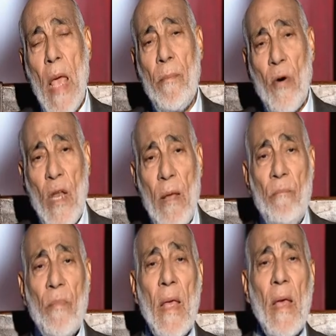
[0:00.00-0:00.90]
upon him,
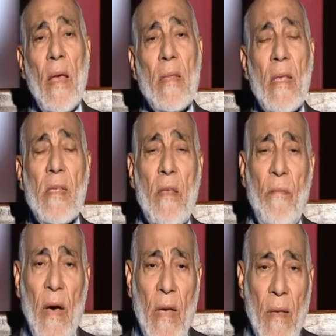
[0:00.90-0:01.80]

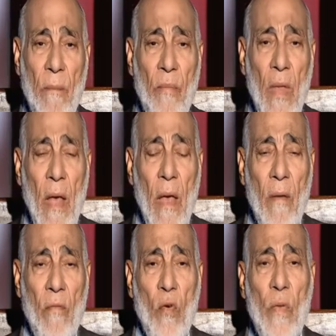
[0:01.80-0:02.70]
testify
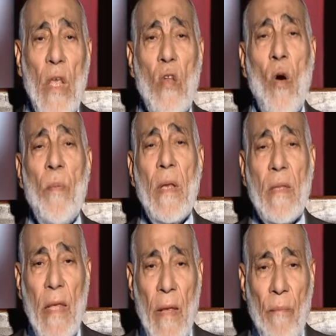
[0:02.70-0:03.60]
for the
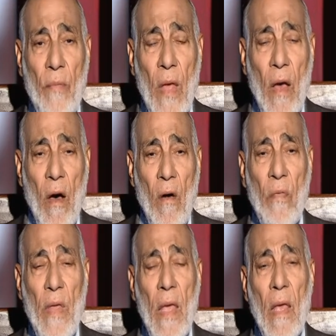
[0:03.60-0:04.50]
nobility of
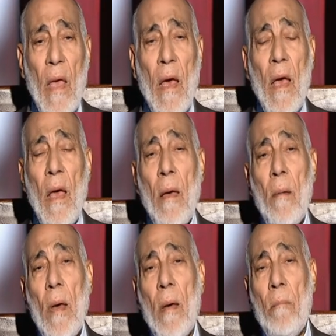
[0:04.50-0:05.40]
the
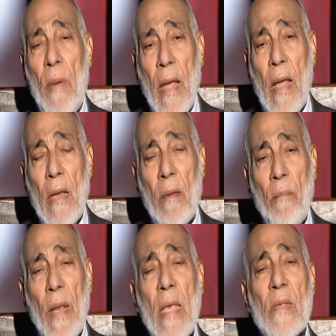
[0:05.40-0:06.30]
Meccan
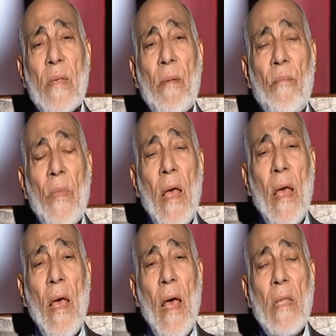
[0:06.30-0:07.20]
place
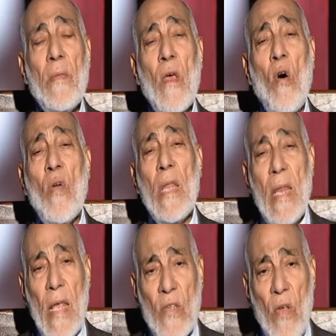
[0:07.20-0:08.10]
and the
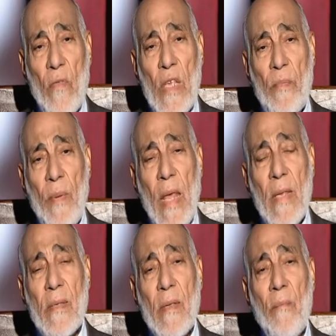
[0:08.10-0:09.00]
holiness of this place.